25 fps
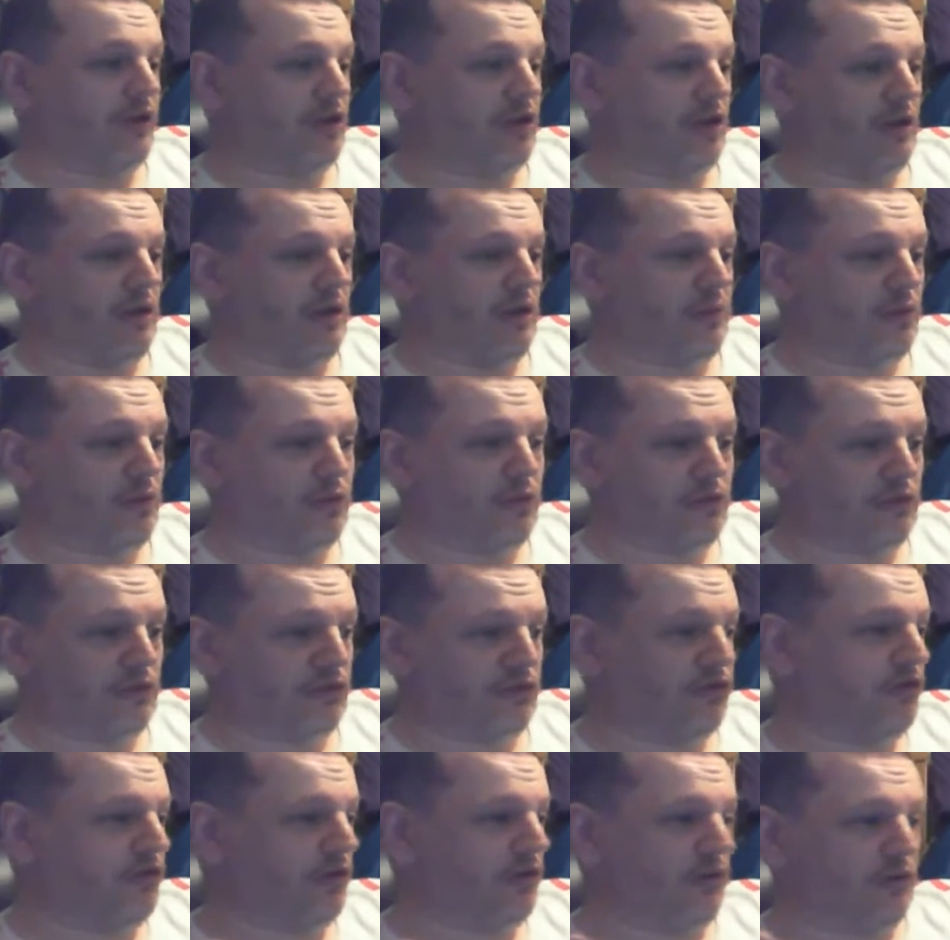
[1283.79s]
or you stick
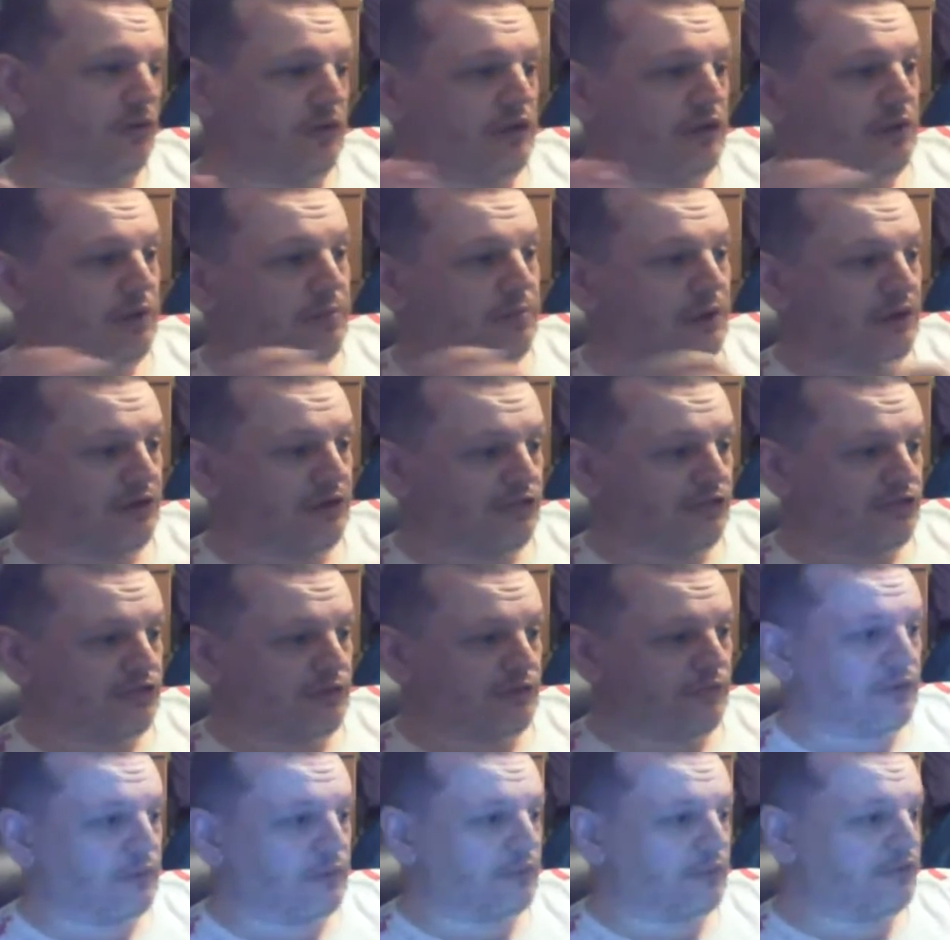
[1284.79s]
it on eBay and see if
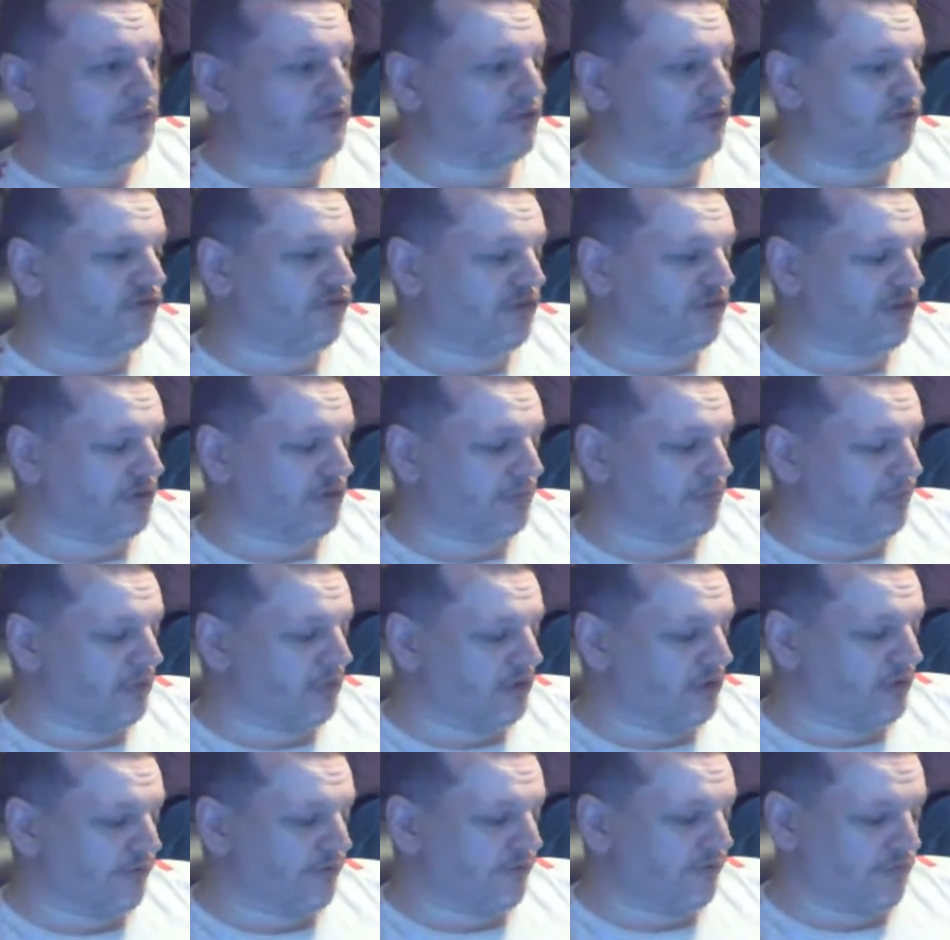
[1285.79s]
anyone's interested in buying it for
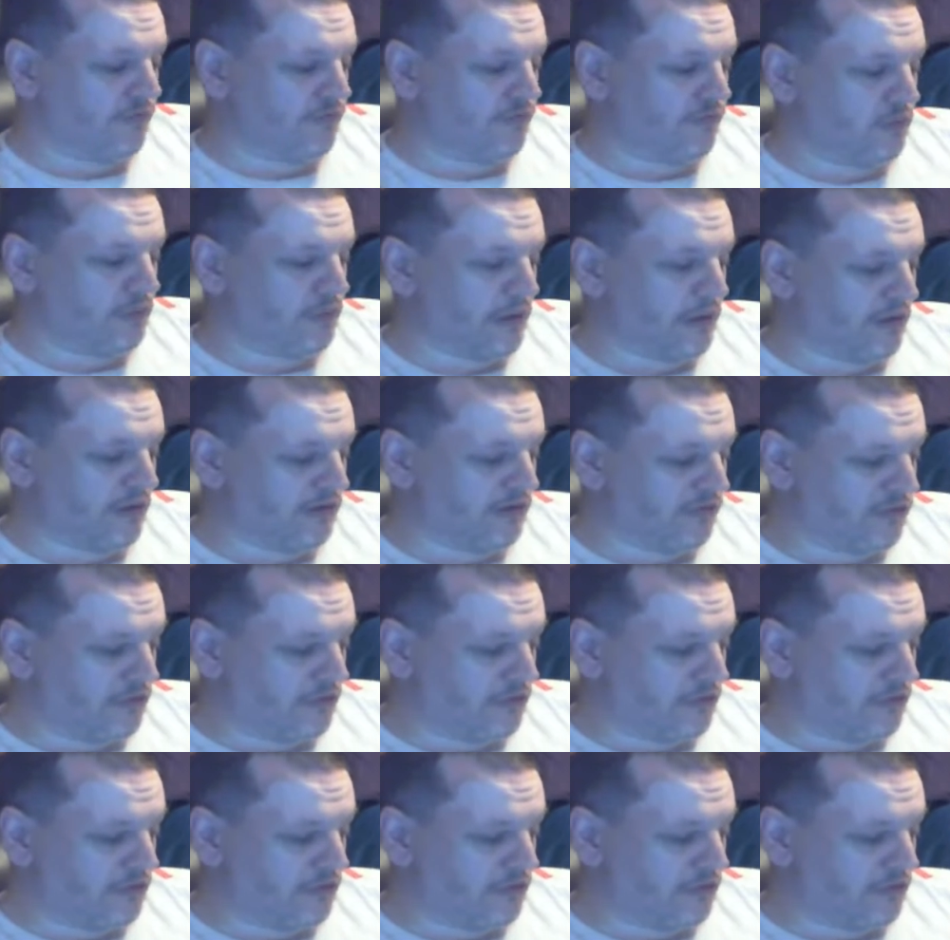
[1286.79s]
a few pence.